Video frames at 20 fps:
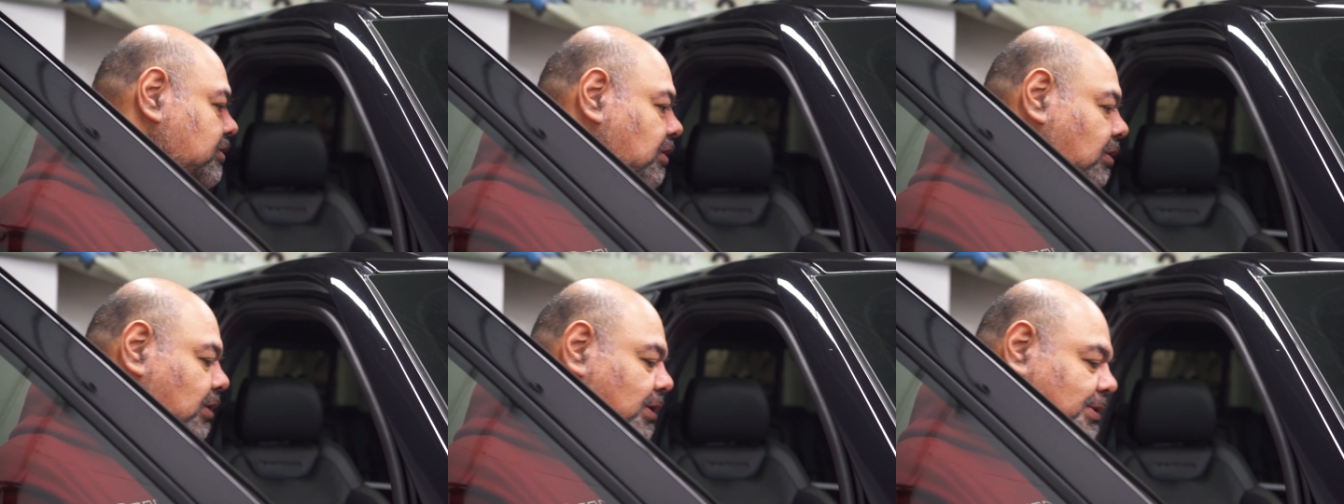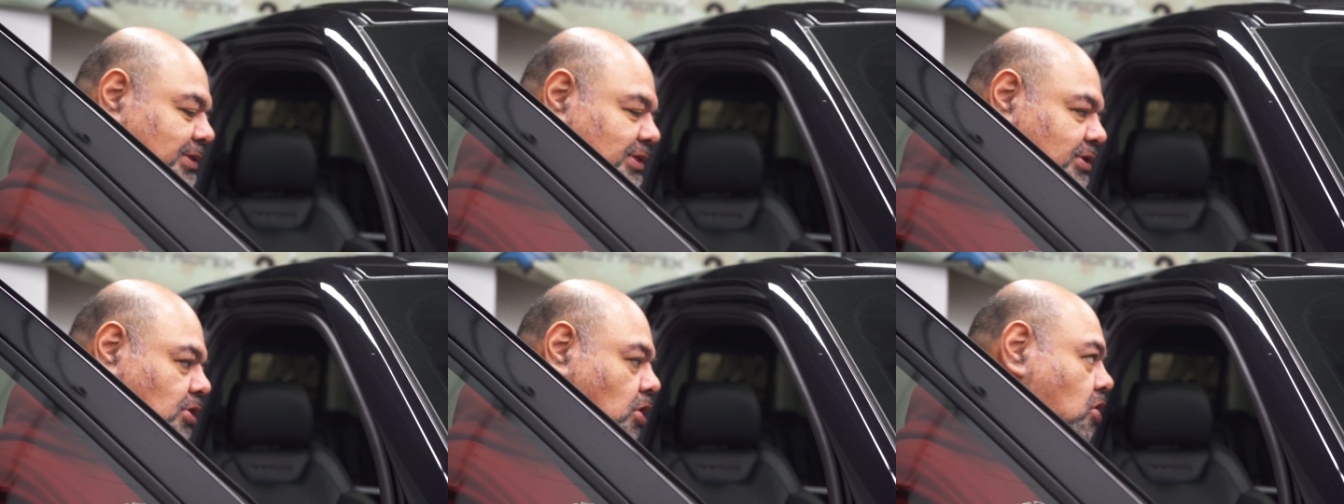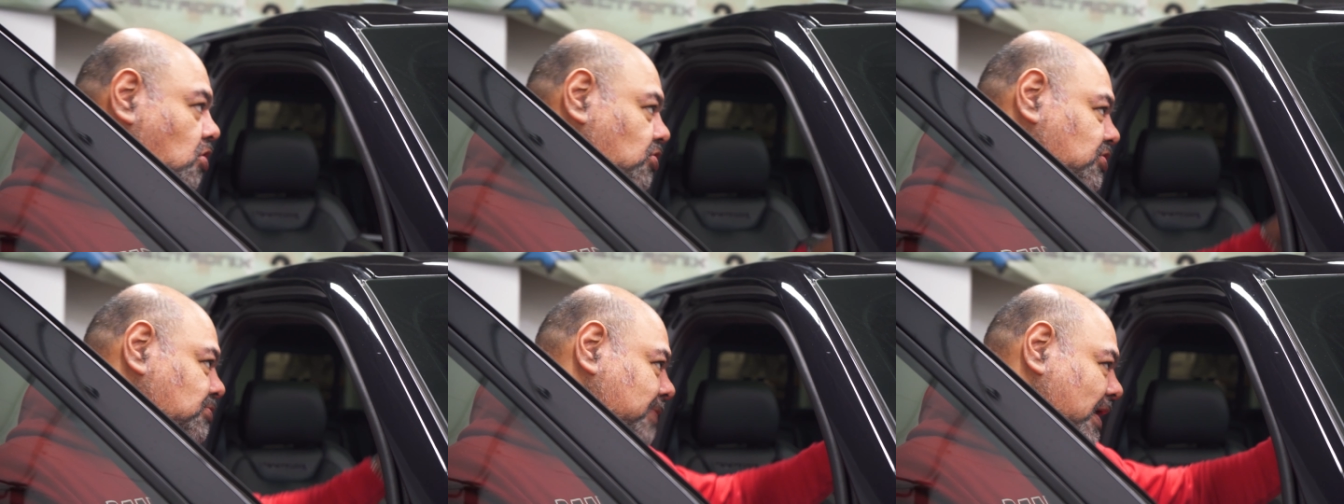I mean,
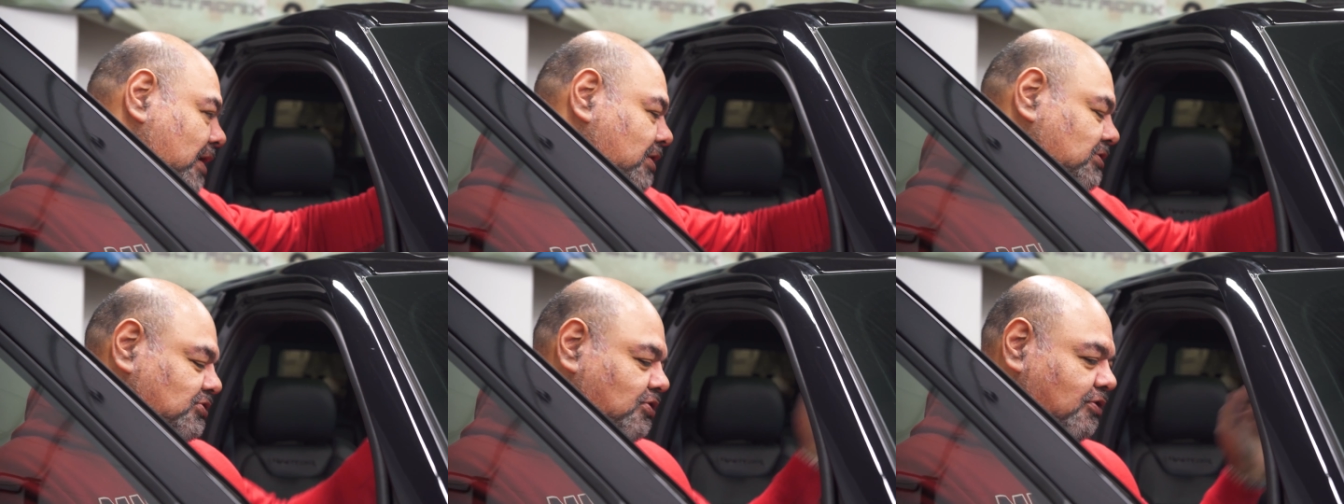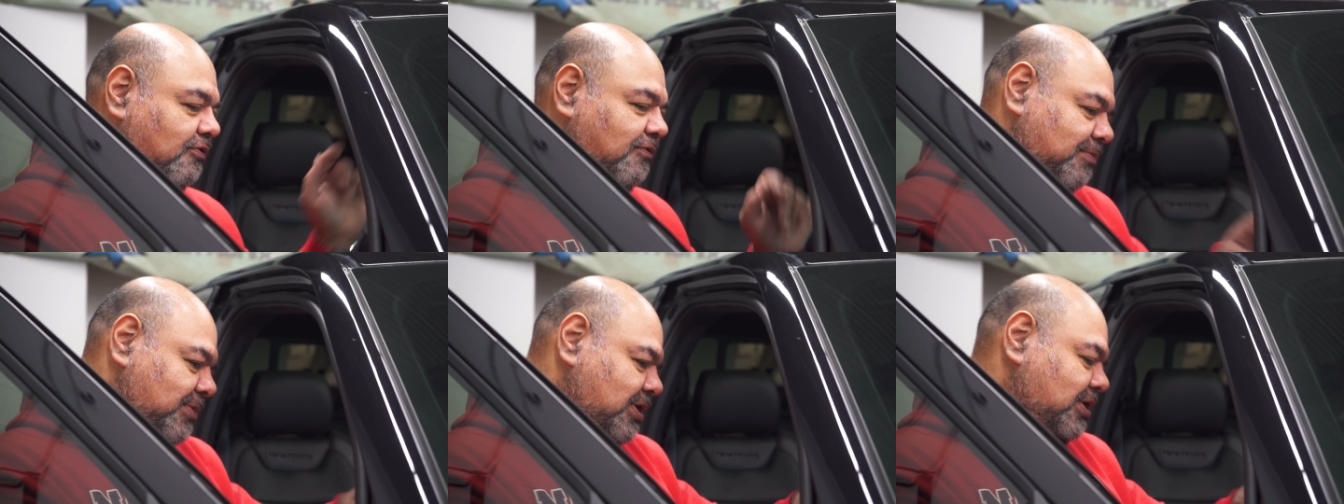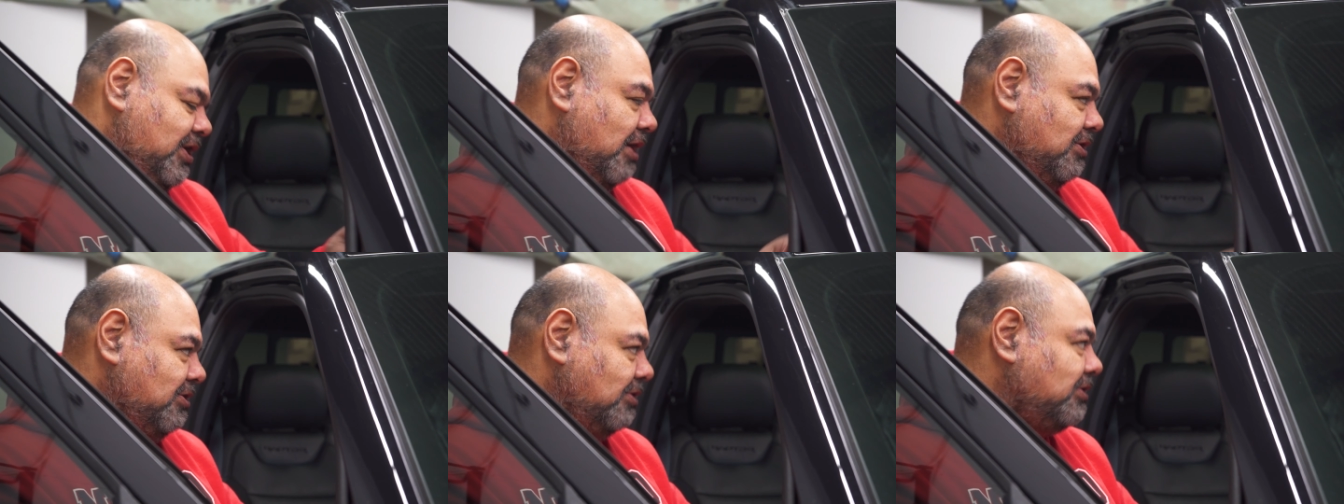all the powers go from
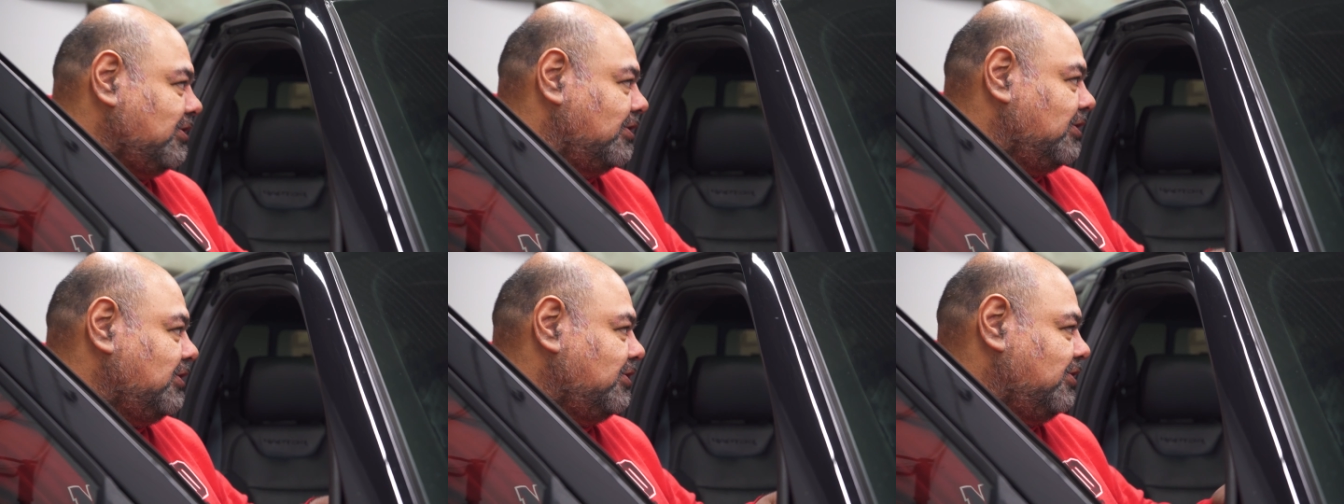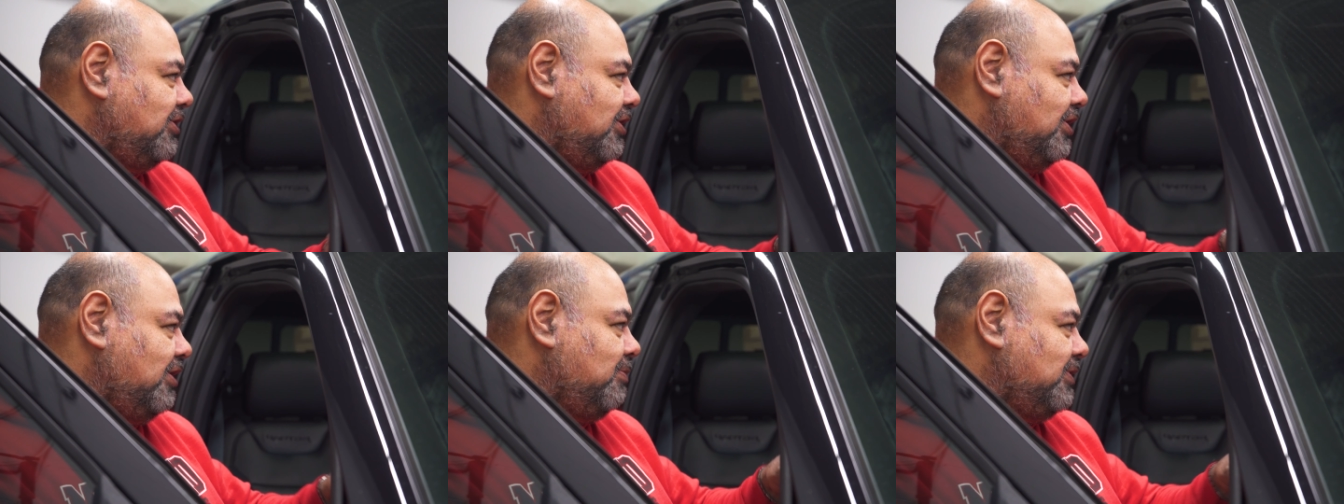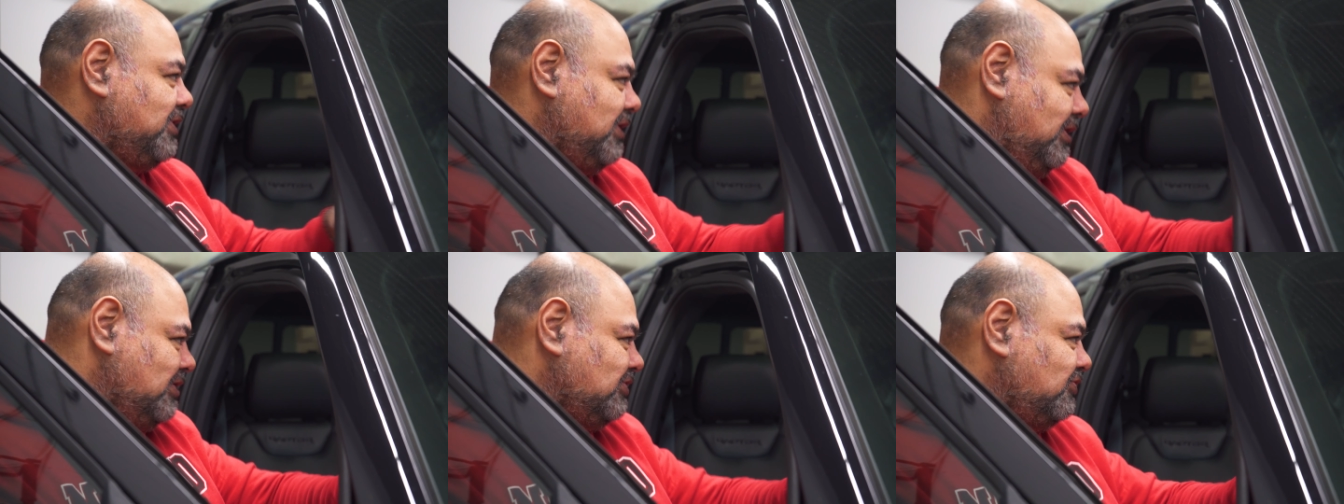here out under there,
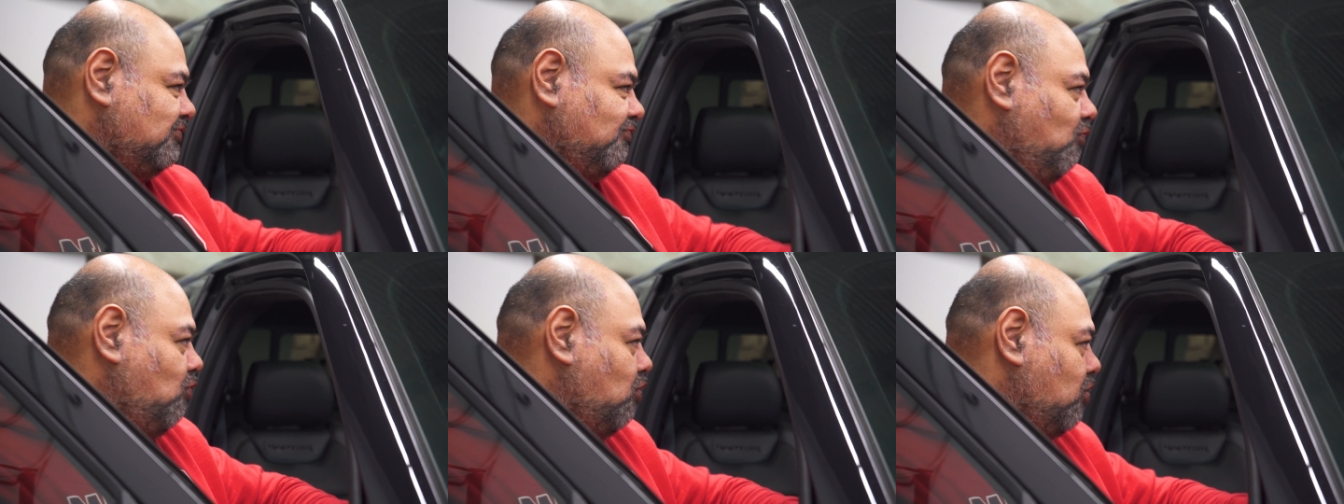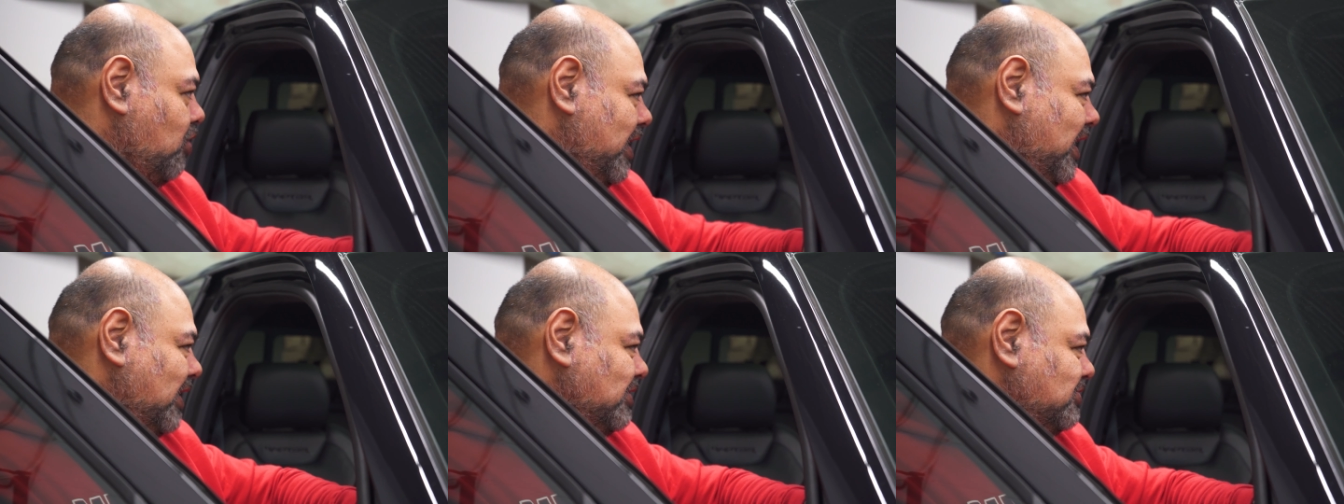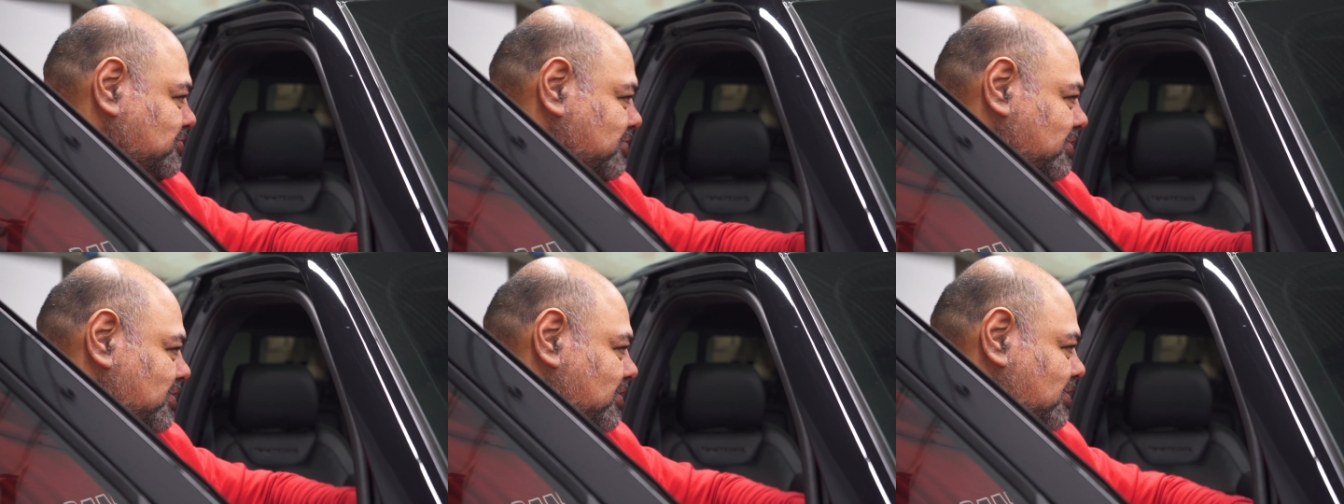but then there's four
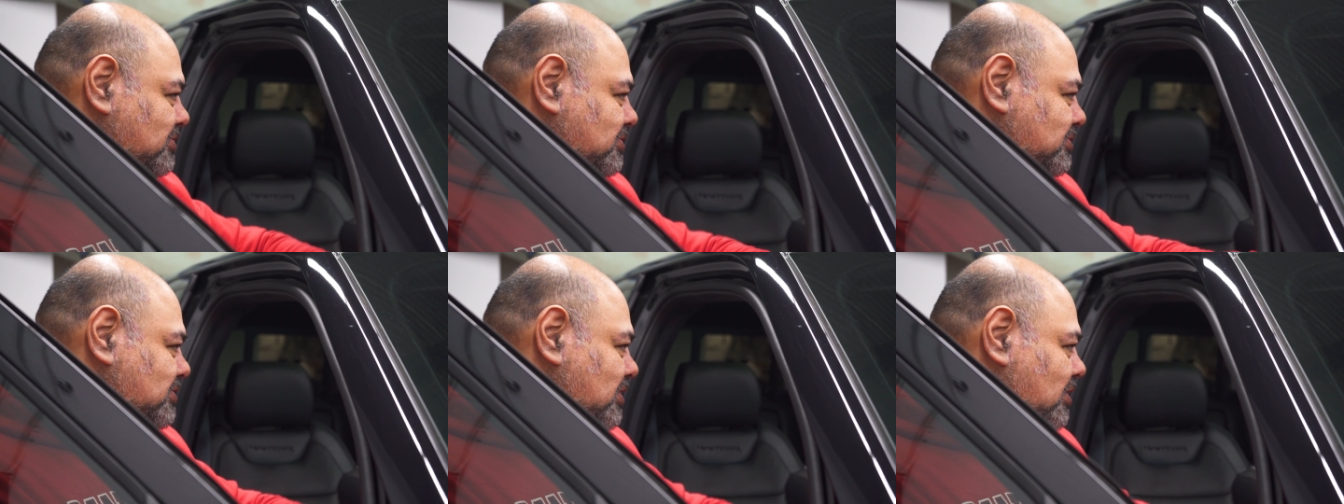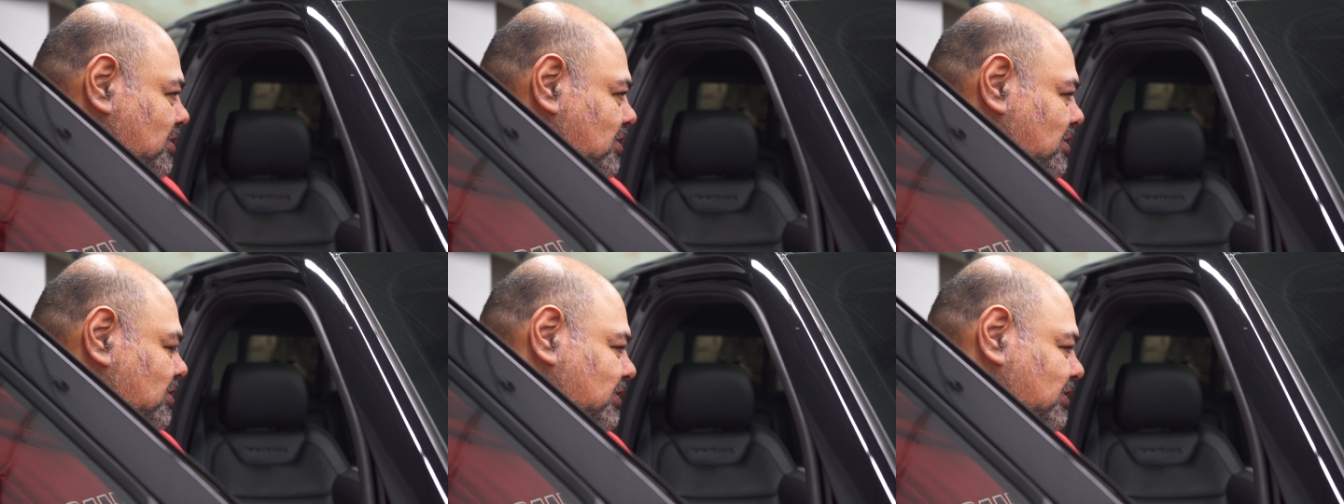extras